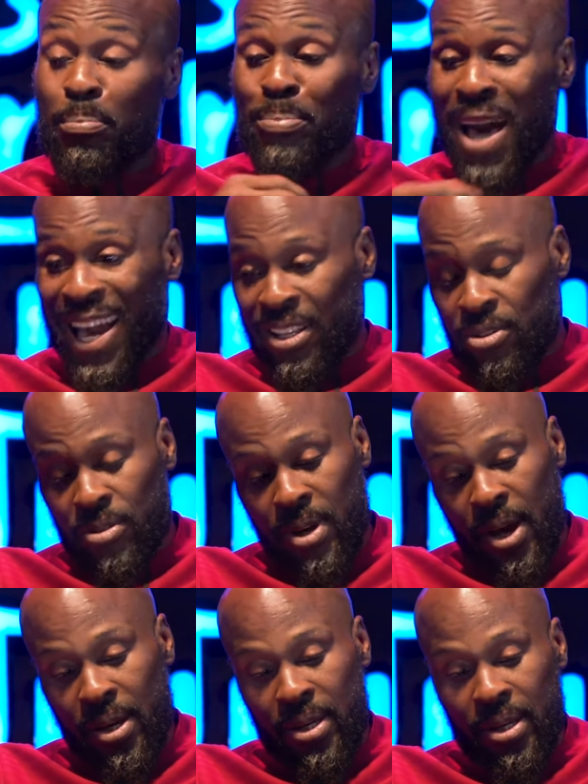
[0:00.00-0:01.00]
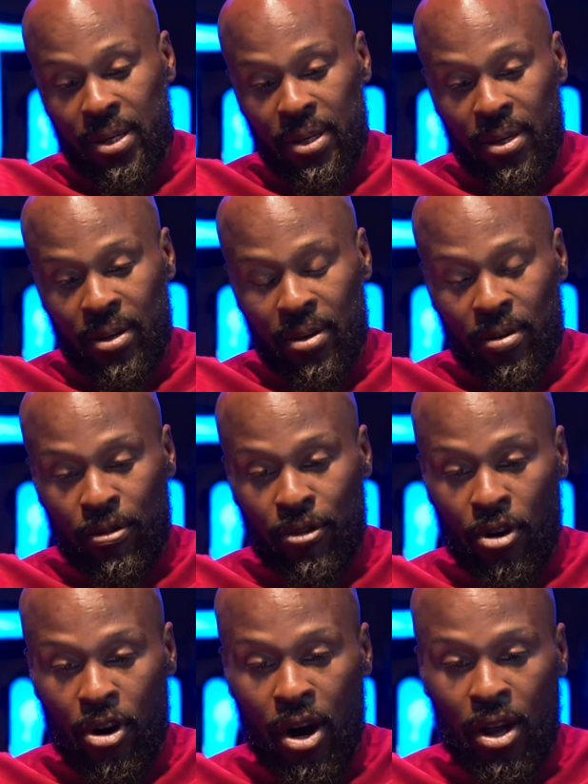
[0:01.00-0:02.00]
back to Yankee
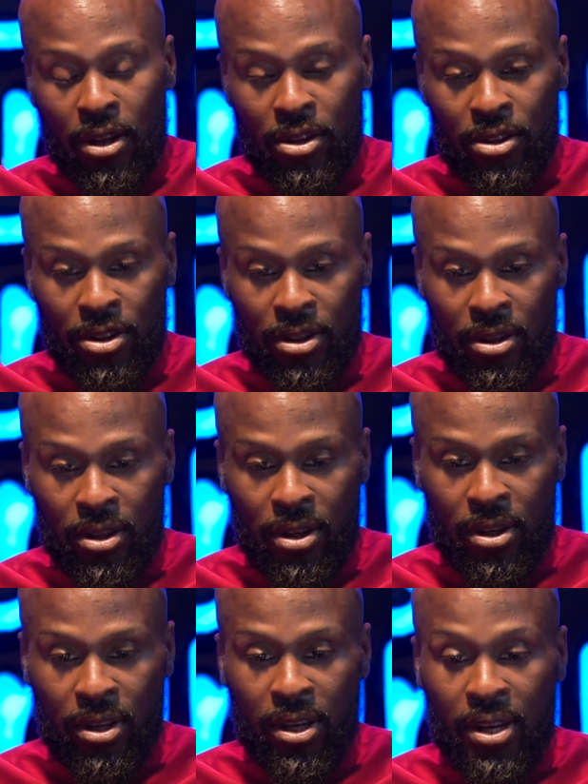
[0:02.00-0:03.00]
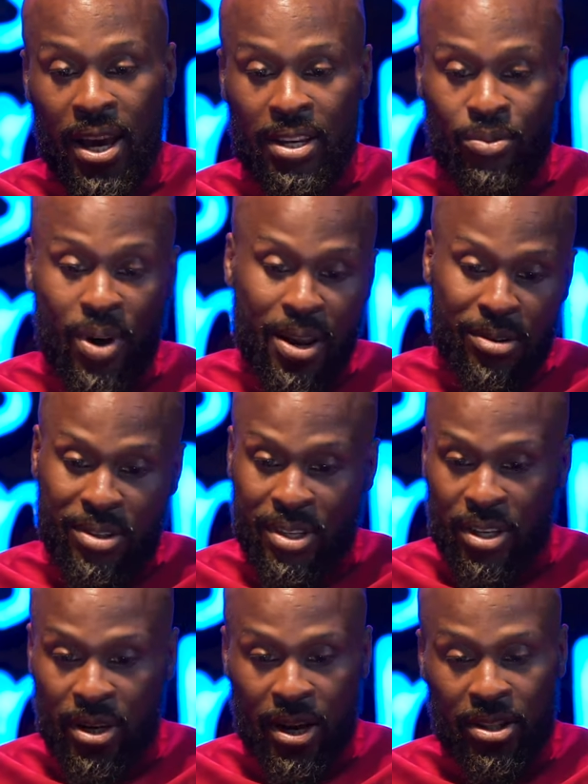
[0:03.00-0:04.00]
for college, while I was
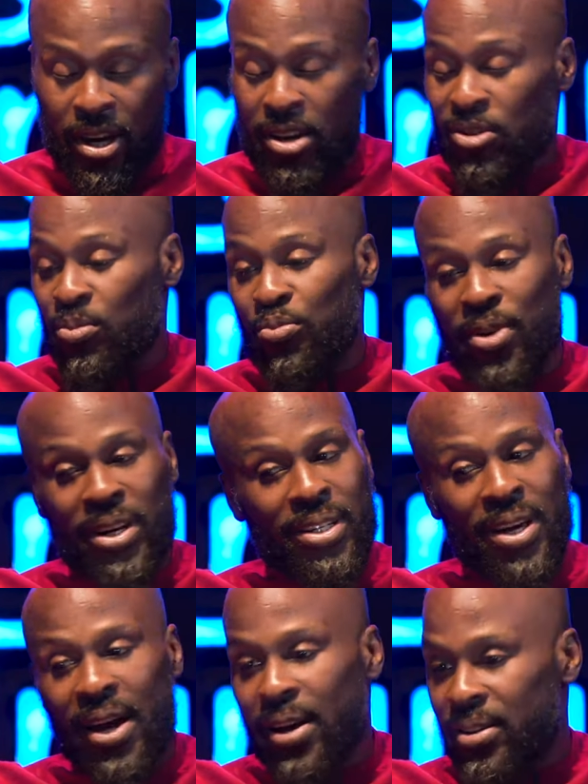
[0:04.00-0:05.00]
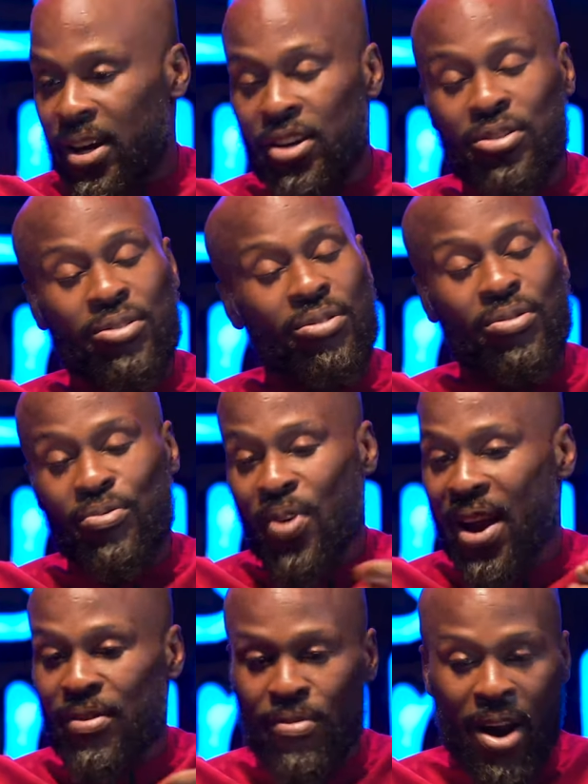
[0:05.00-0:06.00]
still in Nigeria, I used to break dance, I used to
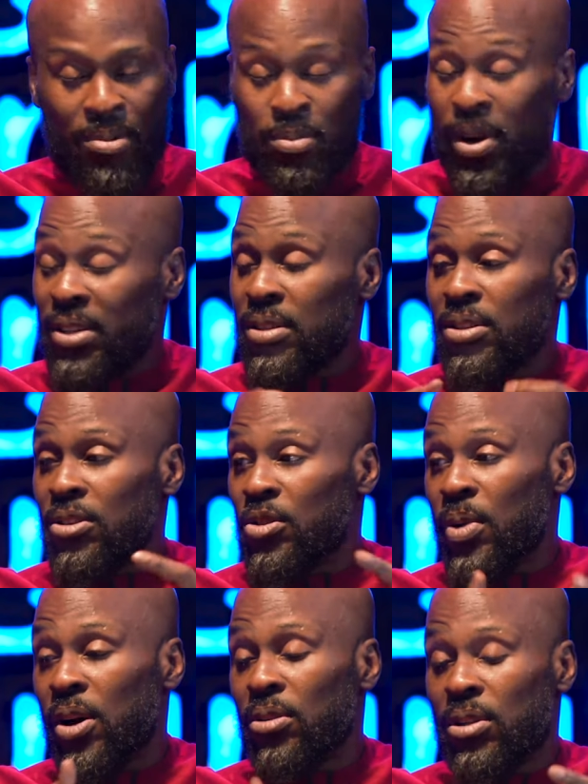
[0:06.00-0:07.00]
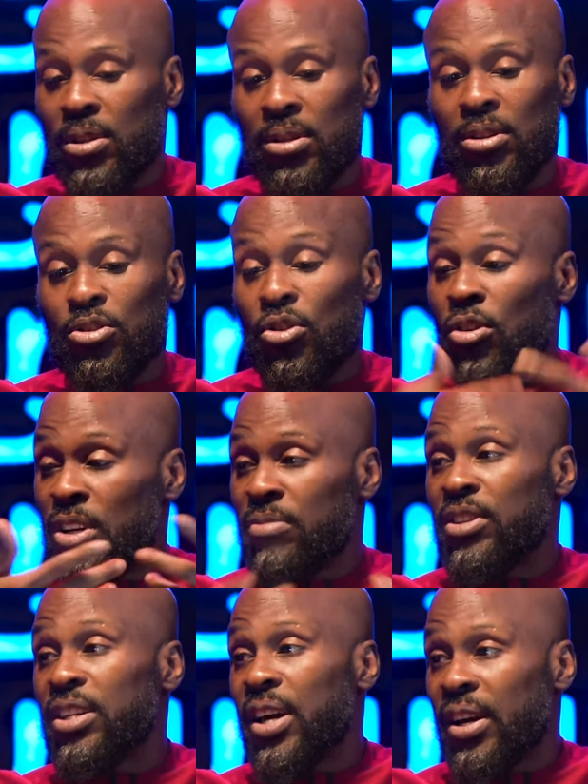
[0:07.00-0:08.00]
write raps. My older sisters all
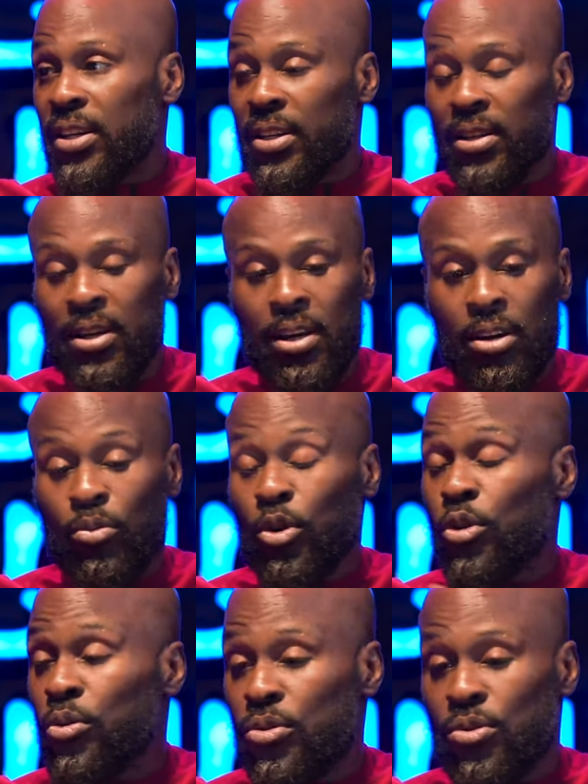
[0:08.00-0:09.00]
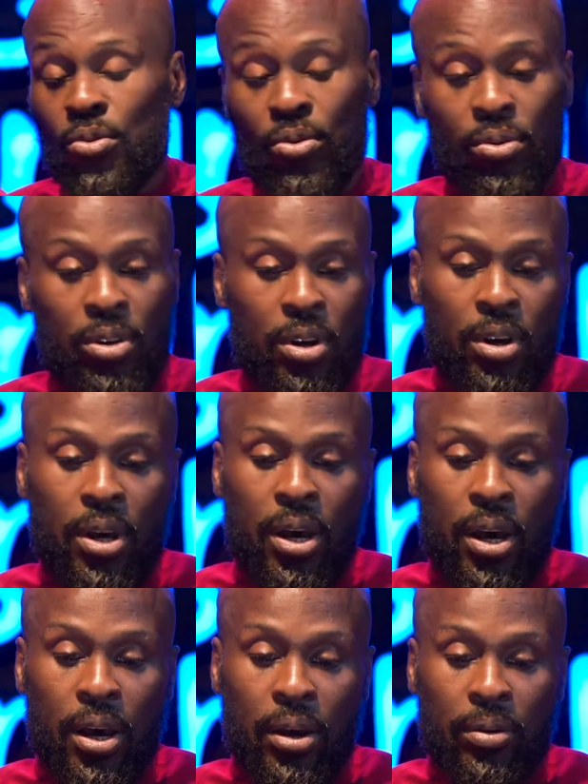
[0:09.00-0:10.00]
lived in Yankee, were going to school.
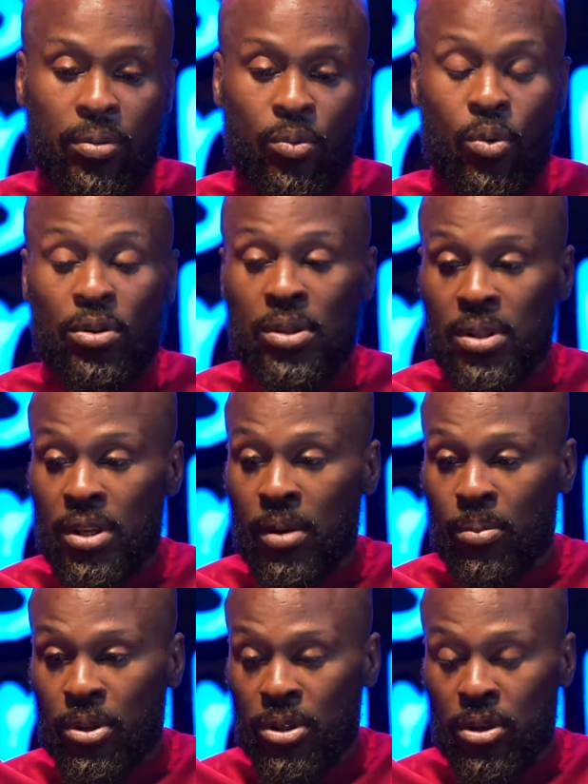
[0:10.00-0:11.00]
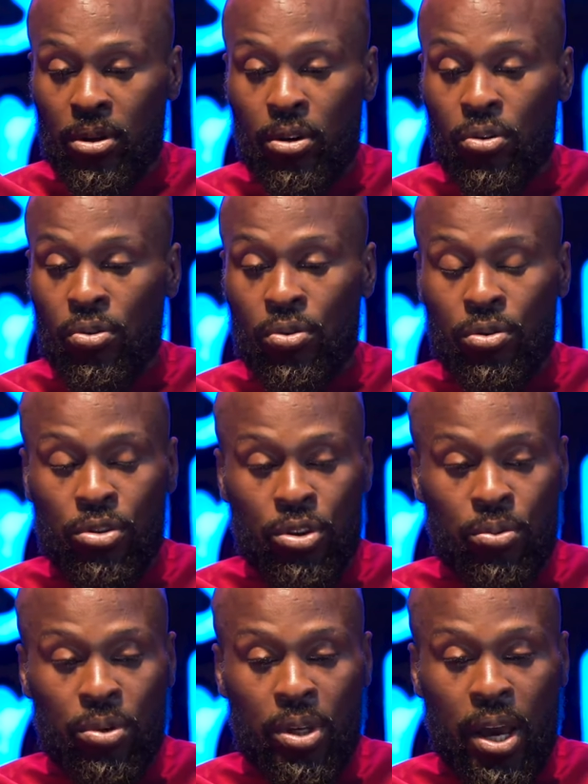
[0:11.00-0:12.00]
And one sister in particular, Uru,
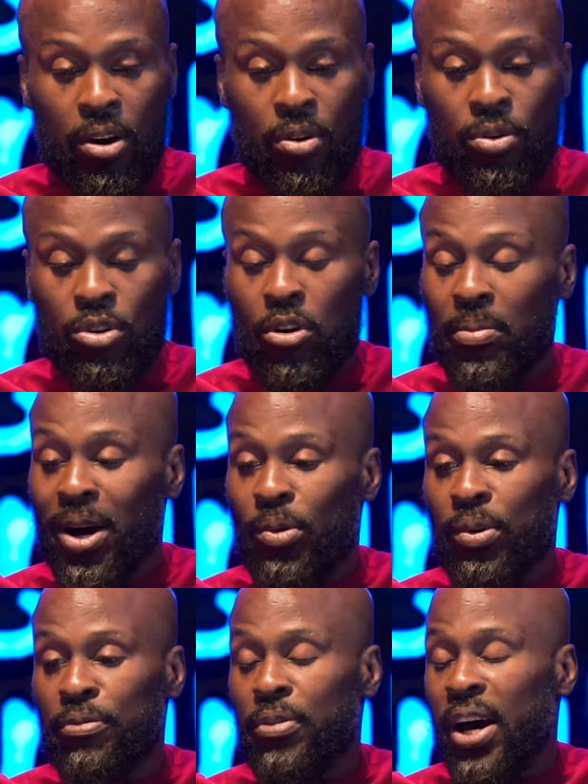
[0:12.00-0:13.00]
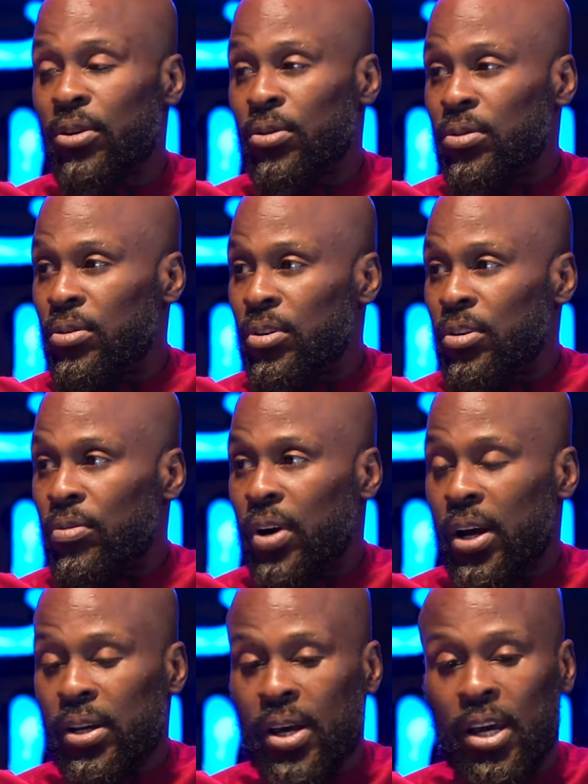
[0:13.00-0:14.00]
she would always come back with vinyl,
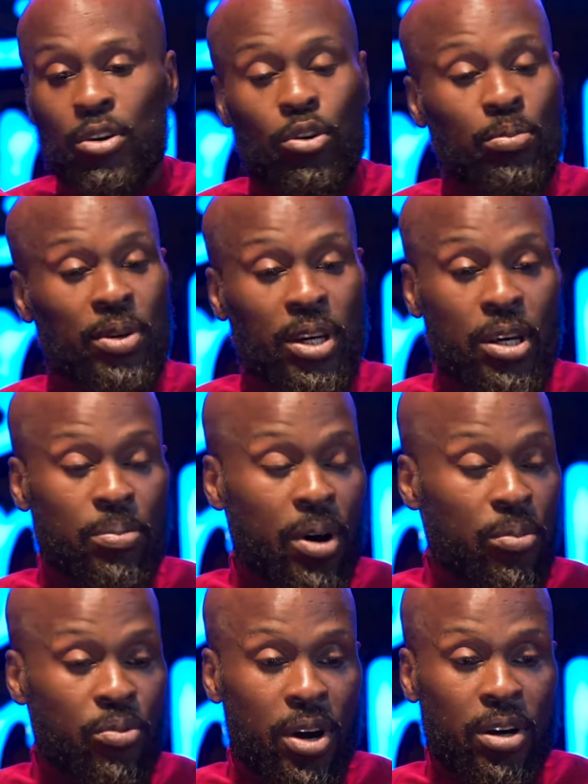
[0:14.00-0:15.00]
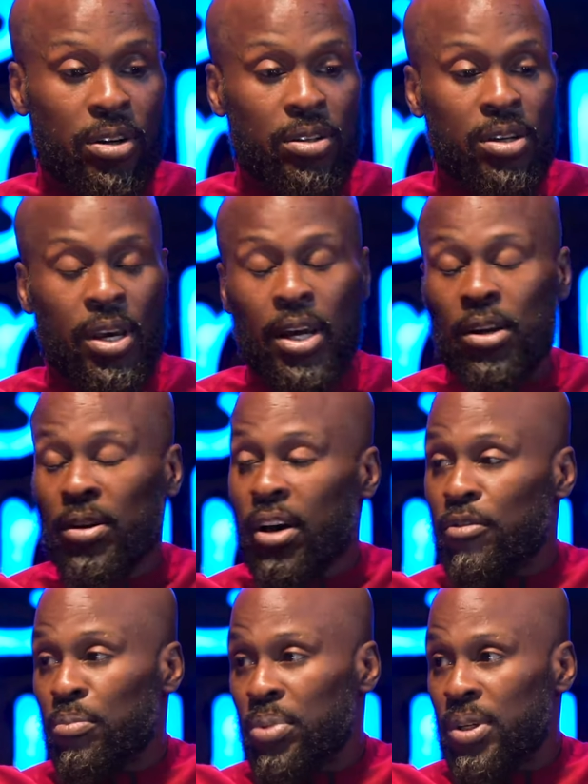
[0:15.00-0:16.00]
right? And it would be hip hop records, and they'd
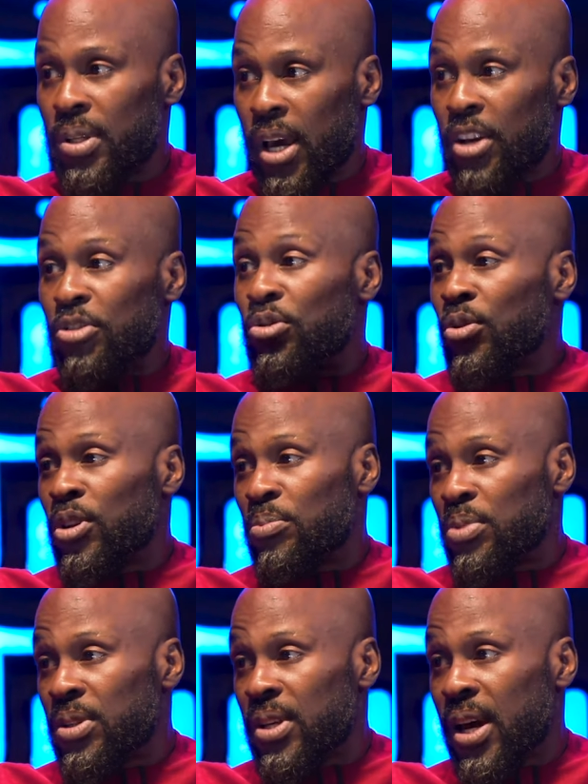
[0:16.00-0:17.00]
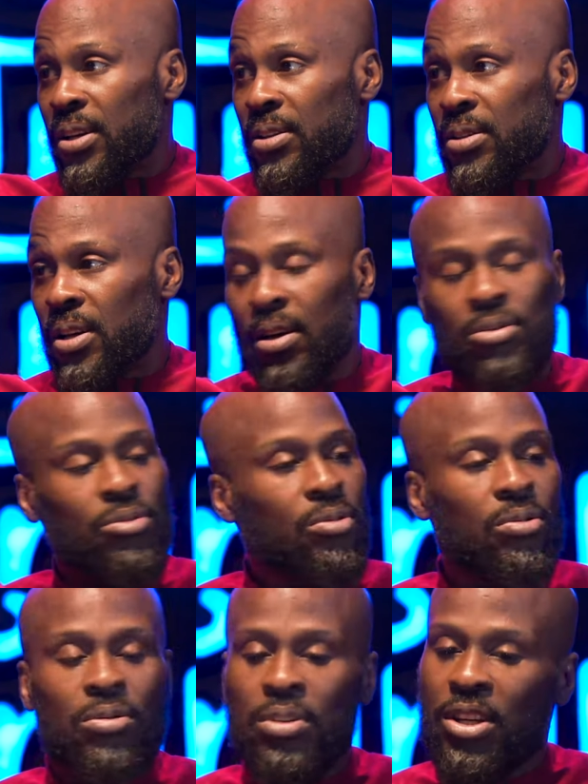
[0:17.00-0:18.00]
have a B-side. You know what B-side is now?
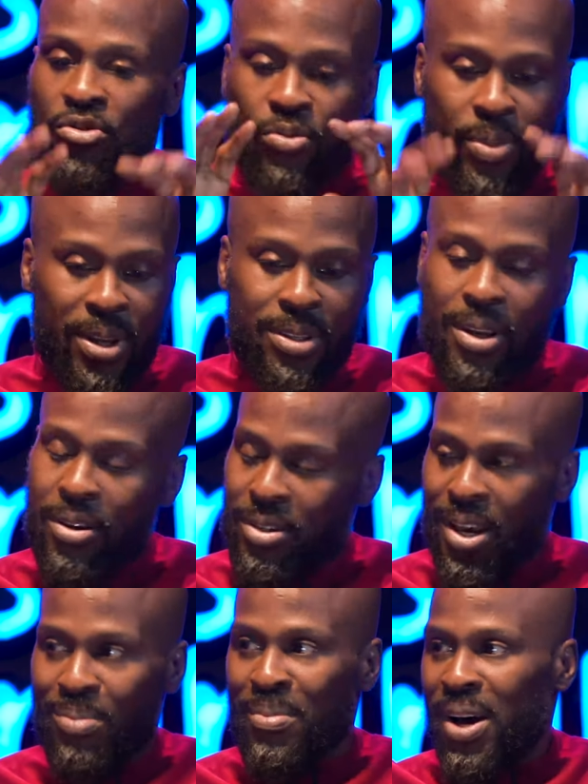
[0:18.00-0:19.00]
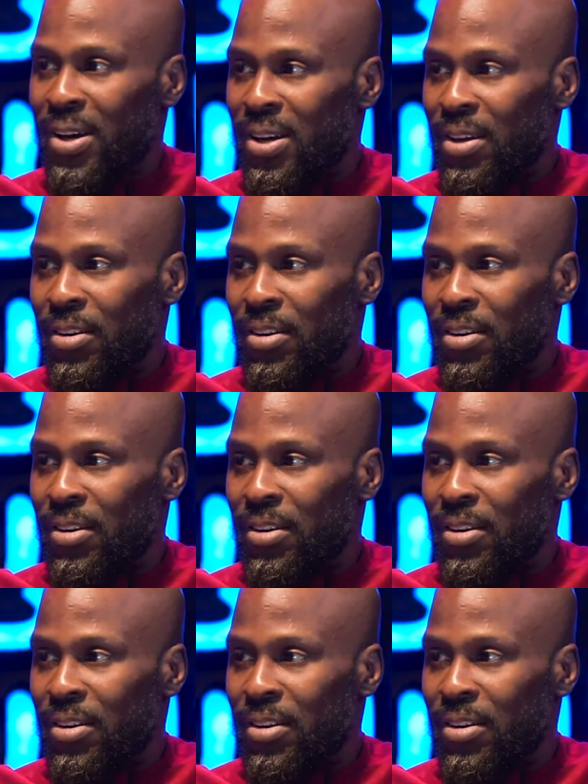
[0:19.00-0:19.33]
So instrumentals, yakba,